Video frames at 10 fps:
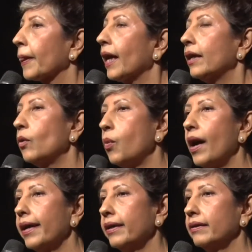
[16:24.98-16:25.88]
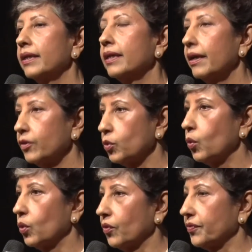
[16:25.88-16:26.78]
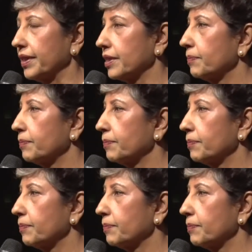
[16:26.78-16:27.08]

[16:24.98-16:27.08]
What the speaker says: Now, why did I do all of this?